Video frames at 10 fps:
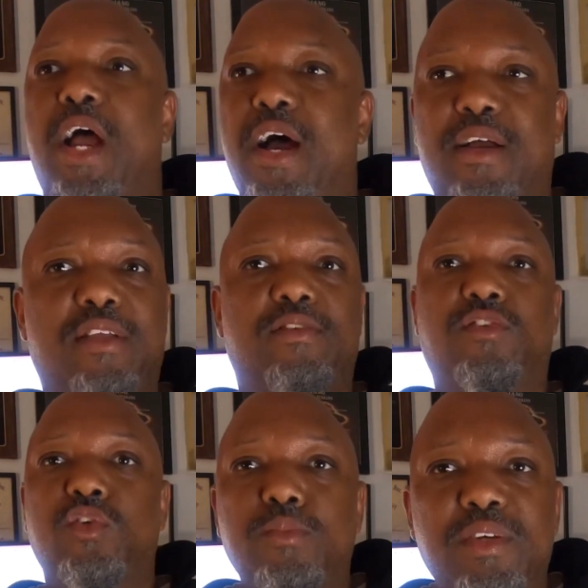uh,
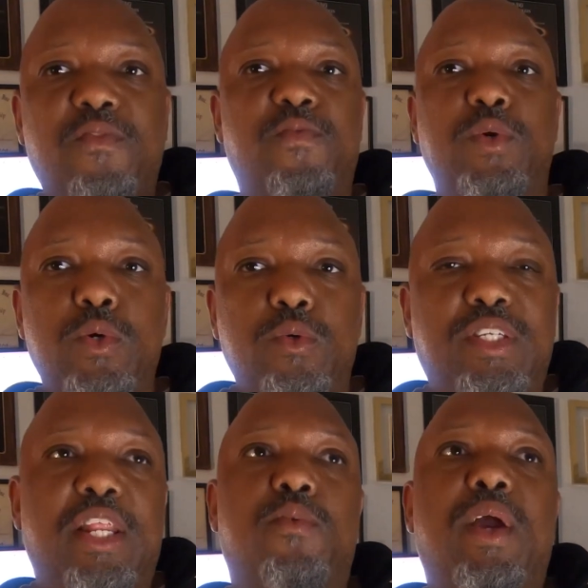consuming
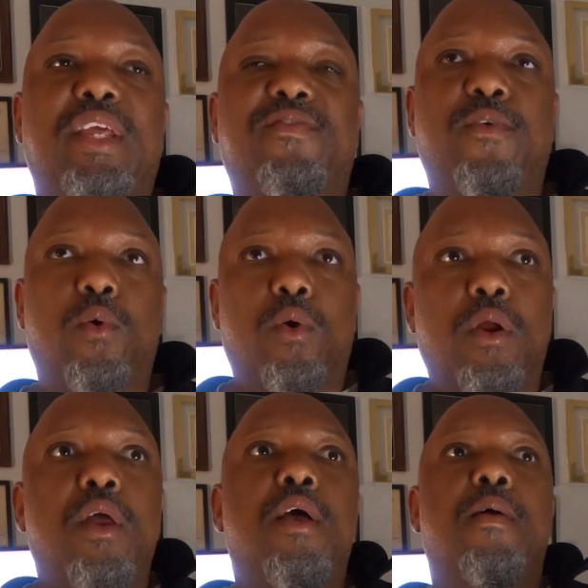foods, getting ready
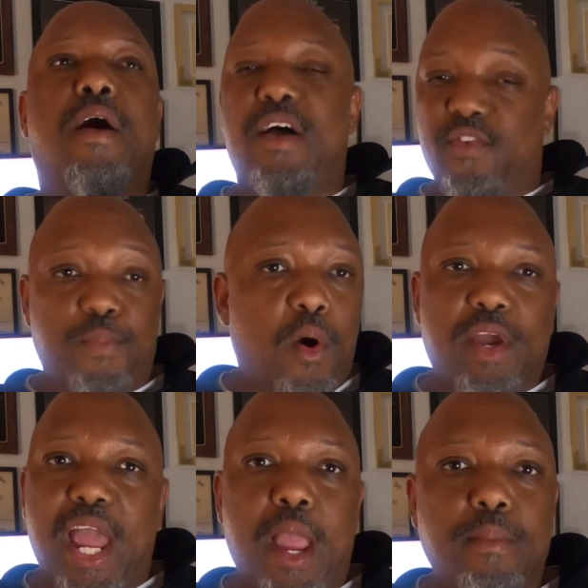for uh,
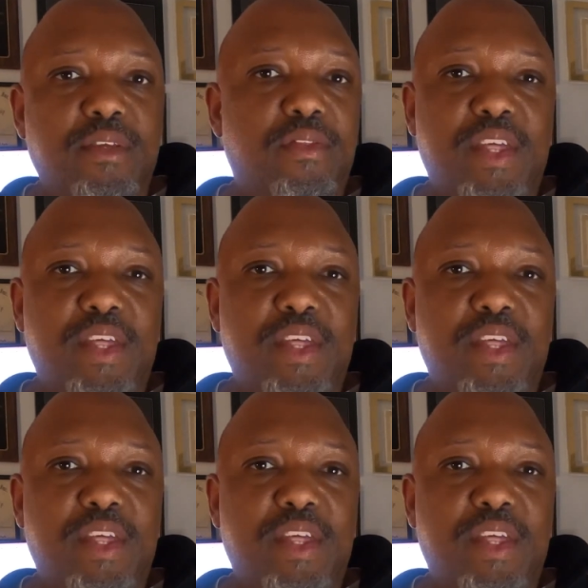football games